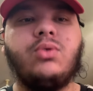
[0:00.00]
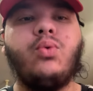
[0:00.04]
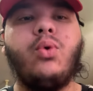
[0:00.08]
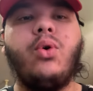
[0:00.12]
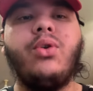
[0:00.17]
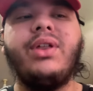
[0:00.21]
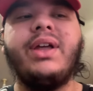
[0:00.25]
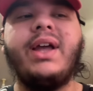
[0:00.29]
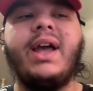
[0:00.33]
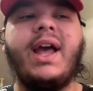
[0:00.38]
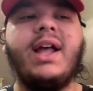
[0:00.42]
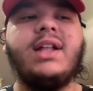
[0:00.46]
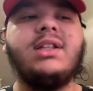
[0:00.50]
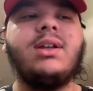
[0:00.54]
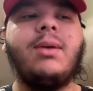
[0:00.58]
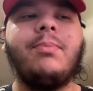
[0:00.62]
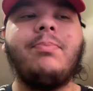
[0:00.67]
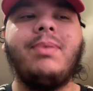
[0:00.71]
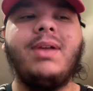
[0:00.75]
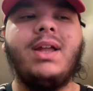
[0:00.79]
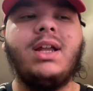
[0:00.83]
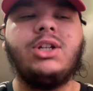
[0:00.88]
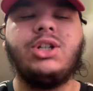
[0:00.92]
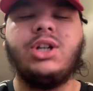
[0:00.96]
Will they end up
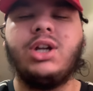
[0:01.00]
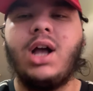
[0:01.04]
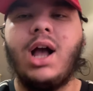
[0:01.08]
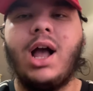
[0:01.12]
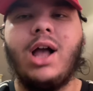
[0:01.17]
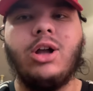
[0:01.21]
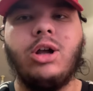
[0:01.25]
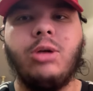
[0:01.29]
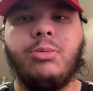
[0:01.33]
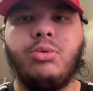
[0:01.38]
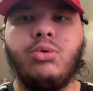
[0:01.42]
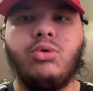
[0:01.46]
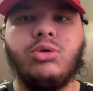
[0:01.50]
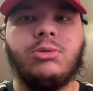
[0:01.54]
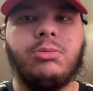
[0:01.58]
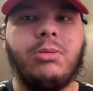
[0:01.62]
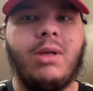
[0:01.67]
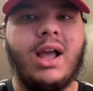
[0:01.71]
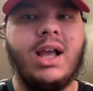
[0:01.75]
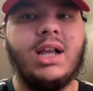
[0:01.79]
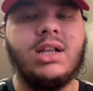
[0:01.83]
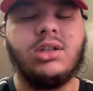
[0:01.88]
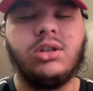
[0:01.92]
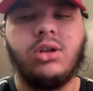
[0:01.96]
being Chicago Bulls
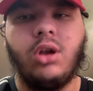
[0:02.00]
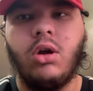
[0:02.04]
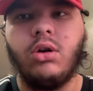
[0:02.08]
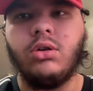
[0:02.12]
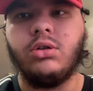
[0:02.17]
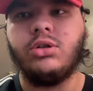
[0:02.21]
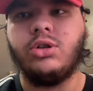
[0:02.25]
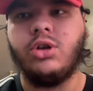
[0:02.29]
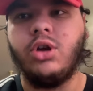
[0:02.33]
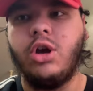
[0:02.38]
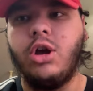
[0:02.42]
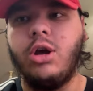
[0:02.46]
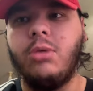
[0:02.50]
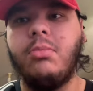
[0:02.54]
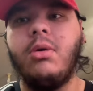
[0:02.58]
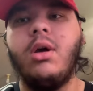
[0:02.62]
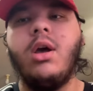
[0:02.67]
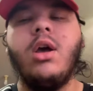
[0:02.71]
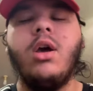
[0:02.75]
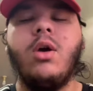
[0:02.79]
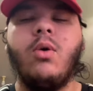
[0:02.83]
players long term?